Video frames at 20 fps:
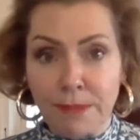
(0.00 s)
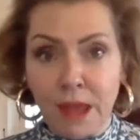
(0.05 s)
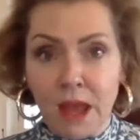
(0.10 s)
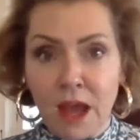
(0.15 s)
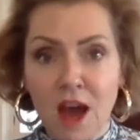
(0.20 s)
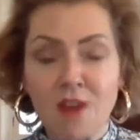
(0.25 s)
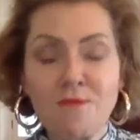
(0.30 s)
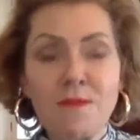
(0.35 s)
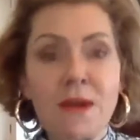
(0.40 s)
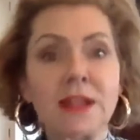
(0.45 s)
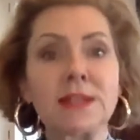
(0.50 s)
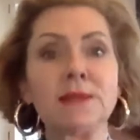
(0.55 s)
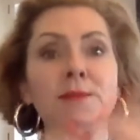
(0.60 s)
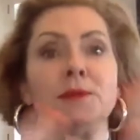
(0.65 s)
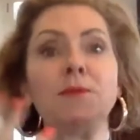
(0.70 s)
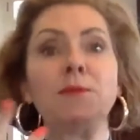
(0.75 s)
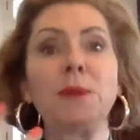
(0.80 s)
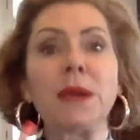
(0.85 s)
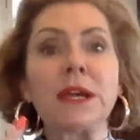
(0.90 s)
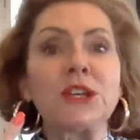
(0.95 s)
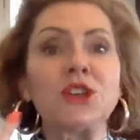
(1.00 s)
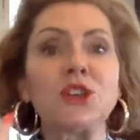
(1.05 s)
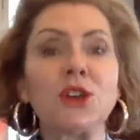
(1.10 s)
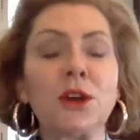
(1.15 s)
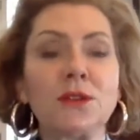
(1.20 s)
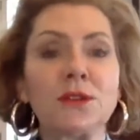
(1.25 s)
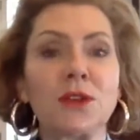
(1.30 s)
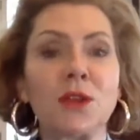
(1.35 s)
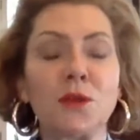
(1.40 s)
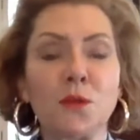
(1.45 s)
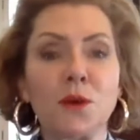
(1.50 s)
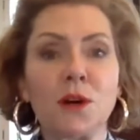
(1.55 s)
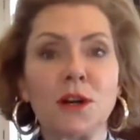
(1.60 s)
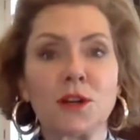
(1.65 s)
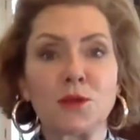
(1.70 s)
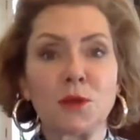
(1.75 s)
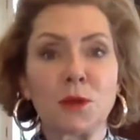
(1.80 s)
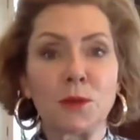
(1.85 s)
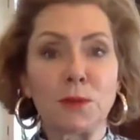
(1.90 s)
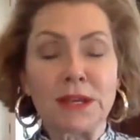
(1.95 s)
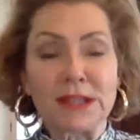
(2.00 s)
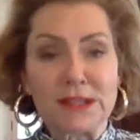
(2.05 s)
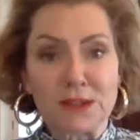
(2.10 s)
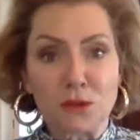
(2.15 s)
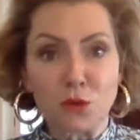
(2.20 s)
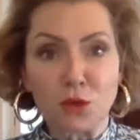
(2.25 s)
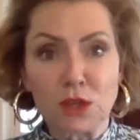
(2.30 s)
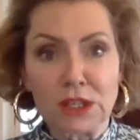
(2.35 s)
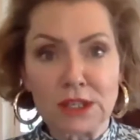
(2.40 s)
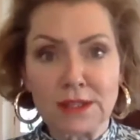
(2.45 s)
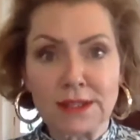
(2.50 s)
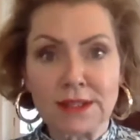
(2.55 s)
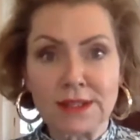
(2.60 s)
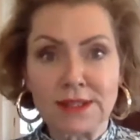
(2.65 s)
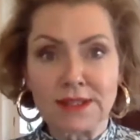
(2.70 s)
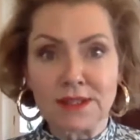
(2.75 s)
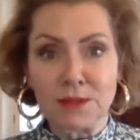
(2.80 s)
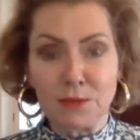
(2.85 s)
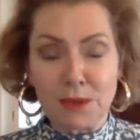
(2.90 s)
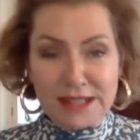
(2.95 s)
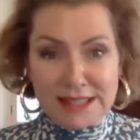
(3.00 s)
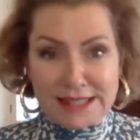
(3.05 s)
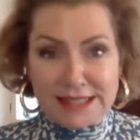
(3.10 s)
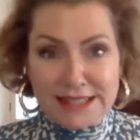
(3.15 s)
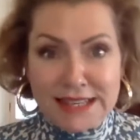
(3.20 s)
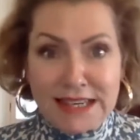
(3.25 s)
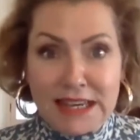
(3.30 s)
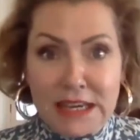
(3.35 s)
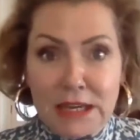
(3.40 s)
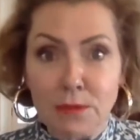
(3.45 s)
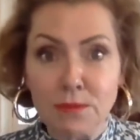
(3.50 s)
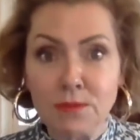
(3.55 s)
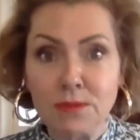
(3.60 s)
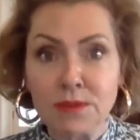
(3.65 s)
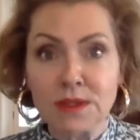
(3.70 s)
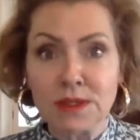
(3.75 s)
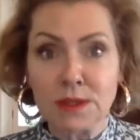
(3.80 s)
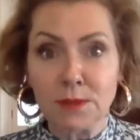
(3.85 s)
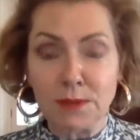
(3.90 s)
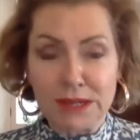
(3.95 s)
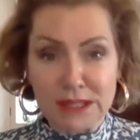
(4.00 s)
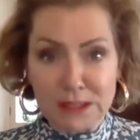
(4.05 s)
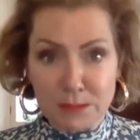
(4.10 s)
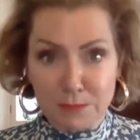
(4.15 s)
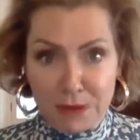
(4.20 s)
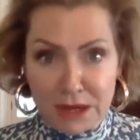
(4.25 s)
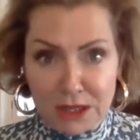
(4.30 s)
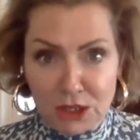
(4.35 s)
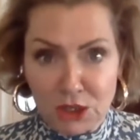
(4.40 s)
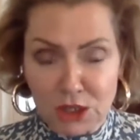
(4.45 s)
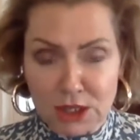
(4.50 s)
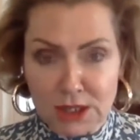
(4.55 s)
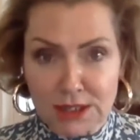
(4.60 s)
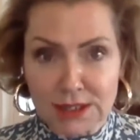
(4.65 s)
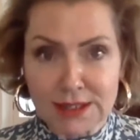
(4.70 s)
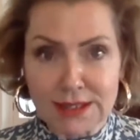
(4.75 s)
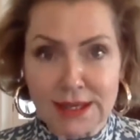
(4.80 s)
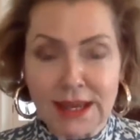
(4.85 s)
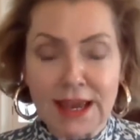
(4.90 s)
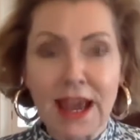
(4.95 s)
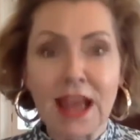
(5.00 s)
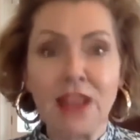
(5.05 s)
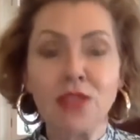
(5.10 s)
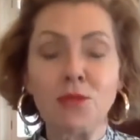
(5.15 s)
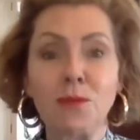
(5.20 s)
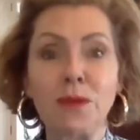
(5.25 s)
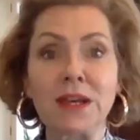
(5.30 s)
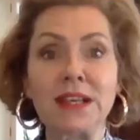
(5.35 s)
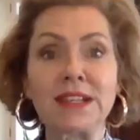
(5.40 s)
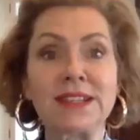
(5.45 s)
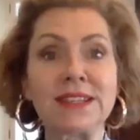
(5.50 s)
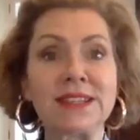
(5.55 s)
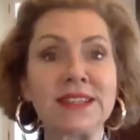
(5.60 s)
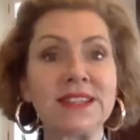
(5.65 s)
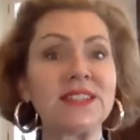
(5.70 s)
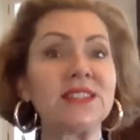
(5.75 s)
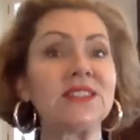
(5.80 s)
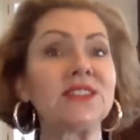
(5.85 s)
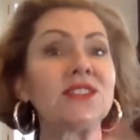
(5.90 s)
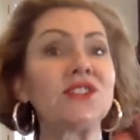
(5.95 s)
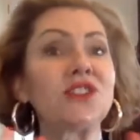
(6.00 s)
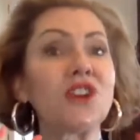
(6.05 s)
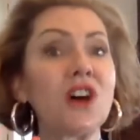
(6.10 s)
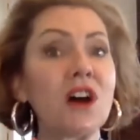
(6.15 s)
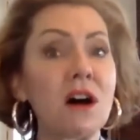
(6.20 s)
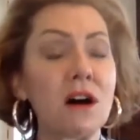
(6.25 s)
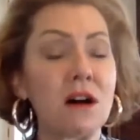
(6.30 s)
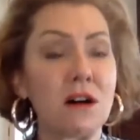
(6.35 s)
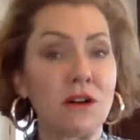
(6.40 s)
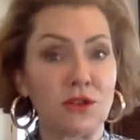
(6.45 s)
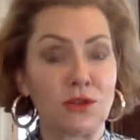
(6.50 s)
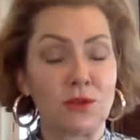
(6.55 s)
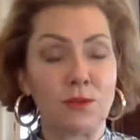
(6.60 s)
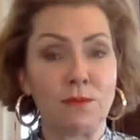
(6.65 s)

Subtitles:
I've made some of the biggest shows in the world with the biggest audiences, the biggest teams, the biggest budgets, and the biggest stars.